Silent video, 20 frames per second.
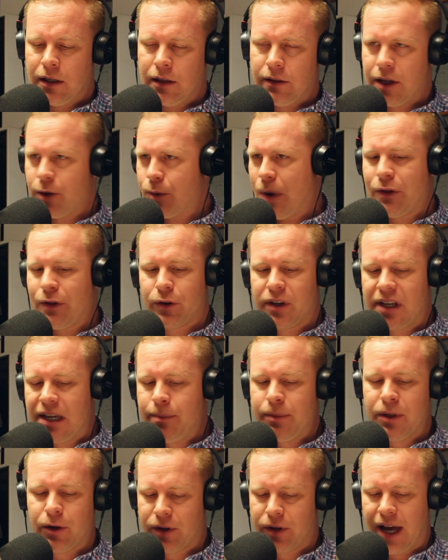They'd rather
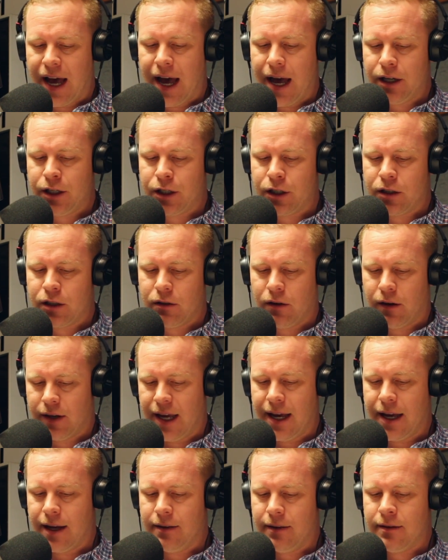keep their cash on
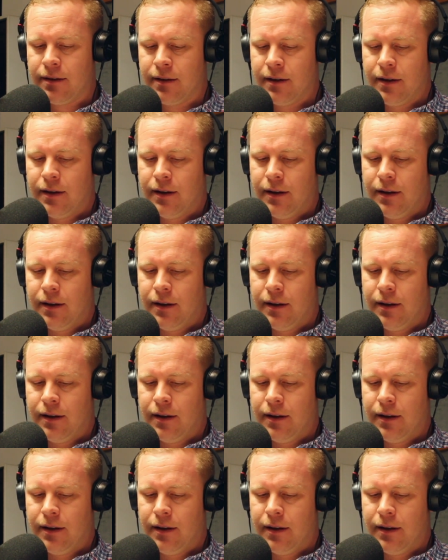hand